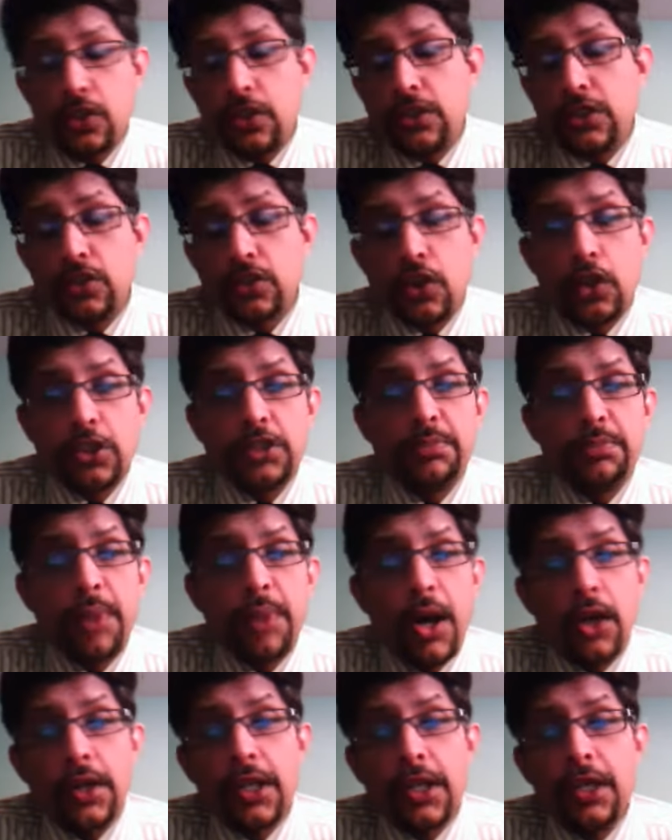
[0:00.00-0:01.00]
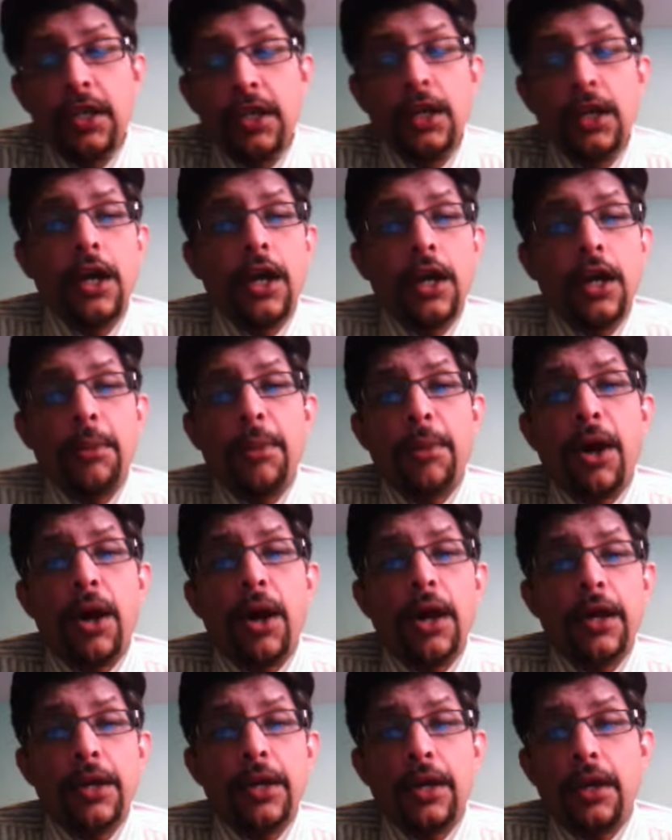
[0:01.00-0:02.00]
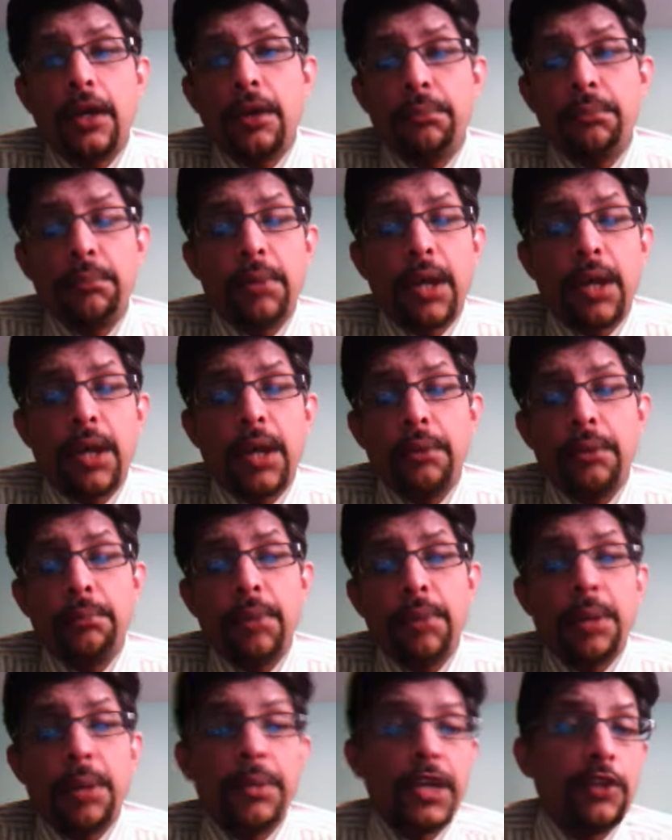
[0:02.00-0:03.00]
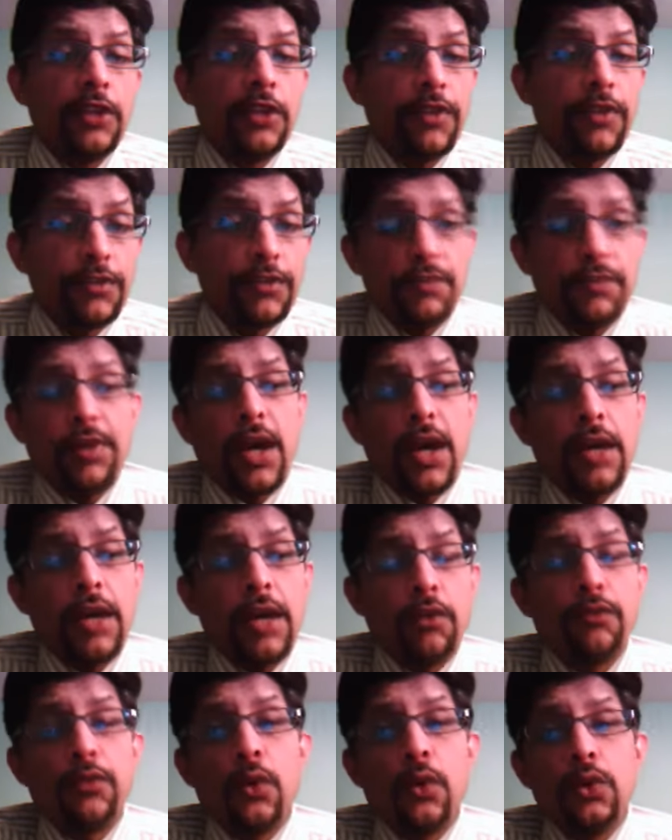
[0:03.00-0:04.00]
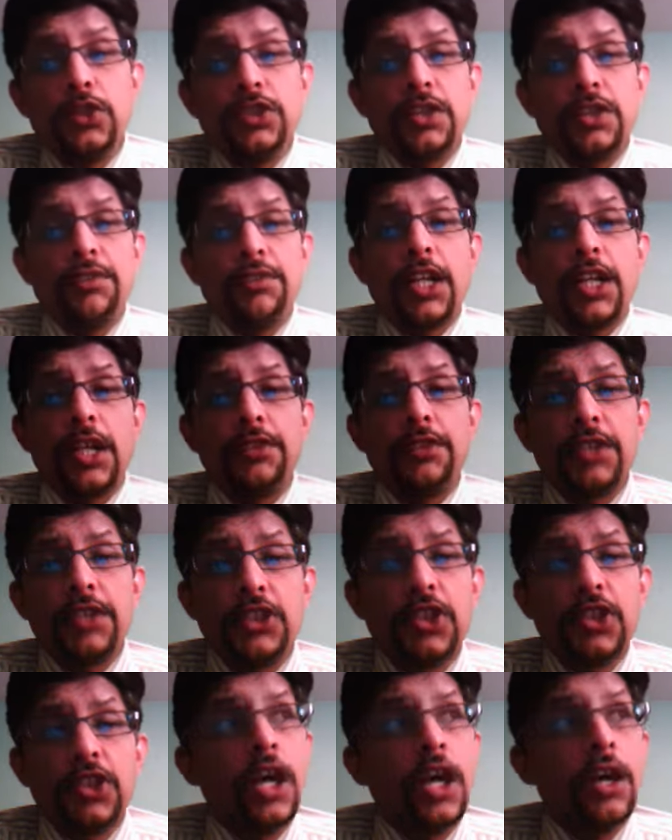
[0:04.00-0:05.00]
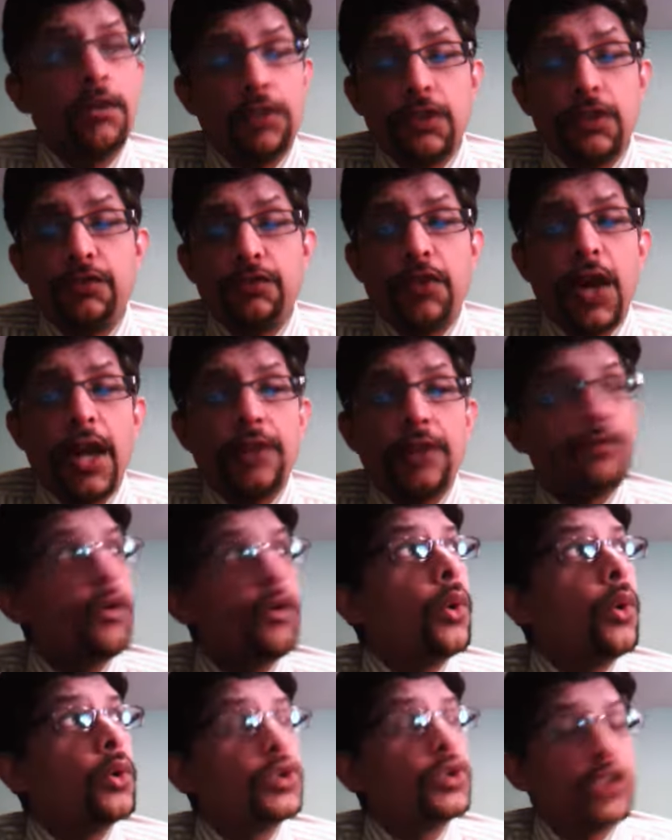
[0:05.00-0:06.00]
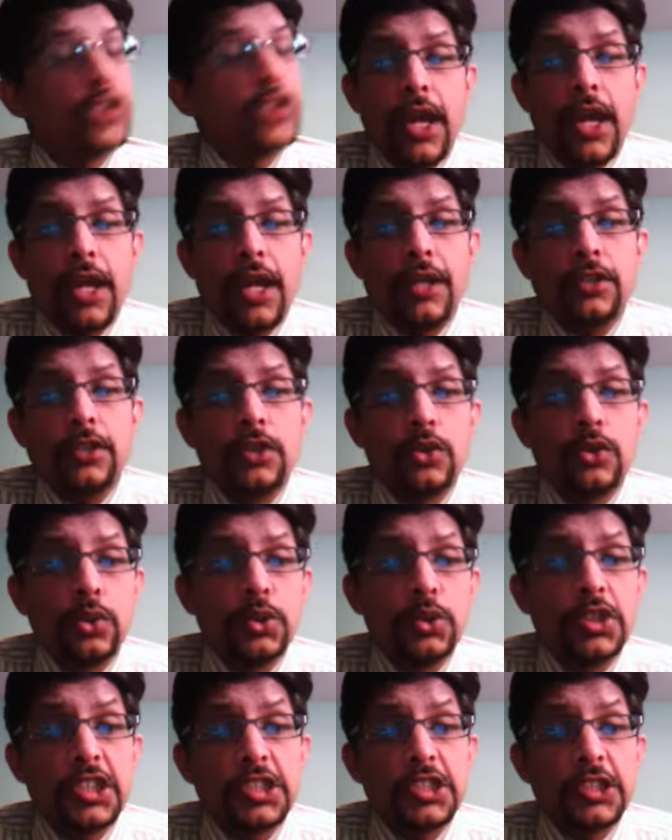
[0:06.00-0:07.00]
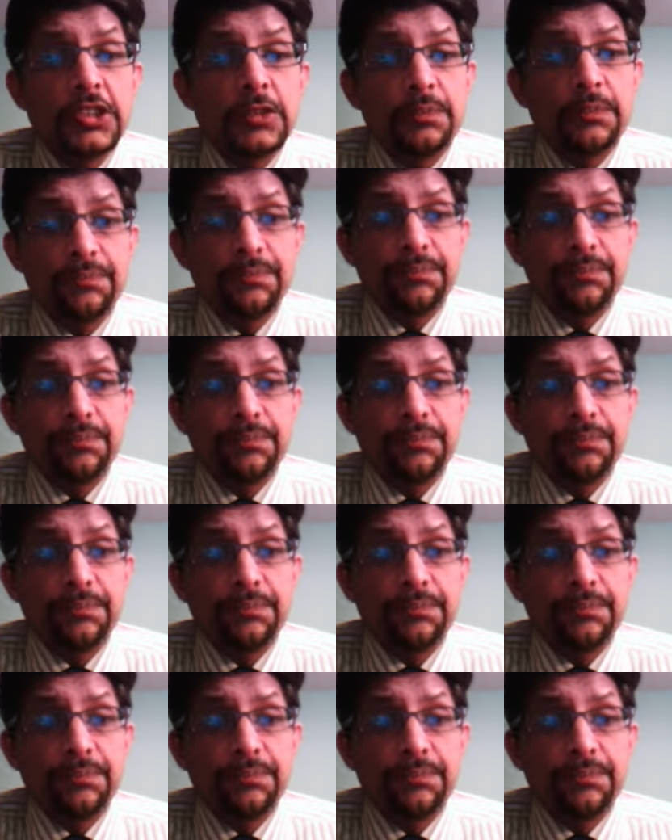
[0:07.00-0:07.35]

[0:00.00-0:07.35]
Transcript: Scottish bowling by making 55 of 47 deliveries with 5 fours and 2 sixes.